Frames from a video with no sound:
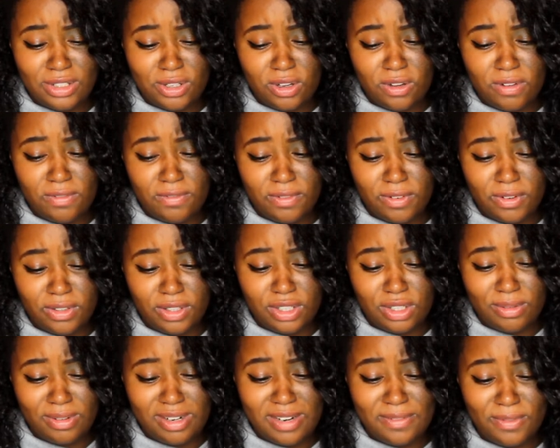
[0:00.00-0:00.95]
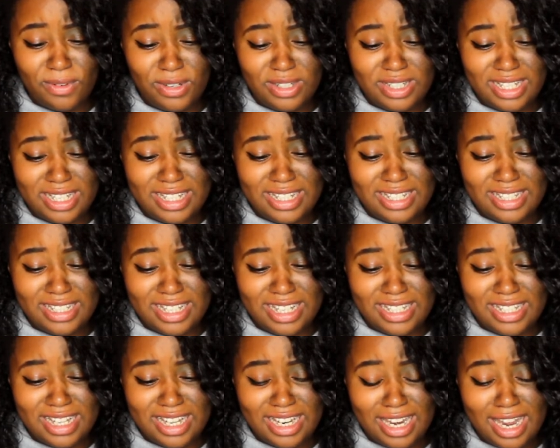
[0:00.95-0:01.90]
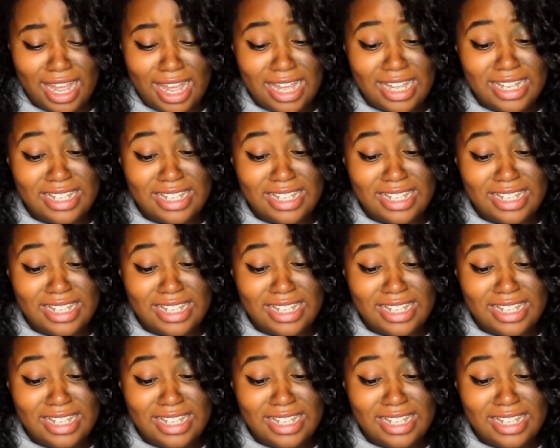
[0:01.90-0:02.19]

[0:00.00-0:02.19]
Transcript: School for the twenty fourteen season.